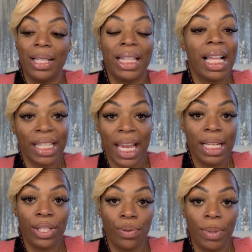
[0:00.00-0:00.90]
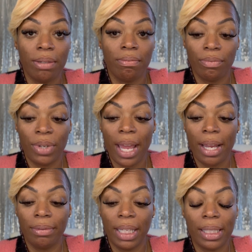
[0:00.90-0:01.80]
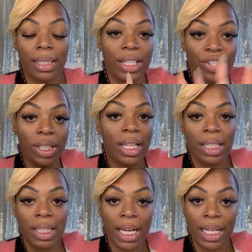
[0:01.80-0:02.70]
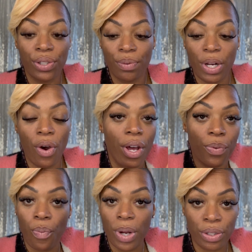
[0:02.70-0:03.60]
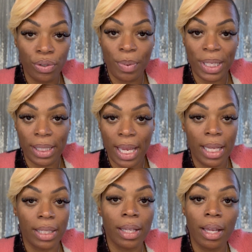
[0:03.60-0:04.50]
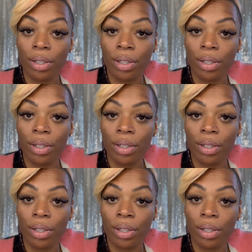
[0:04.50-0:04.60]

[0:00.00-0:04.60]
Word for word: let's get into it. Okay. Let's, let's, let's just get into it on what's new Wednesdays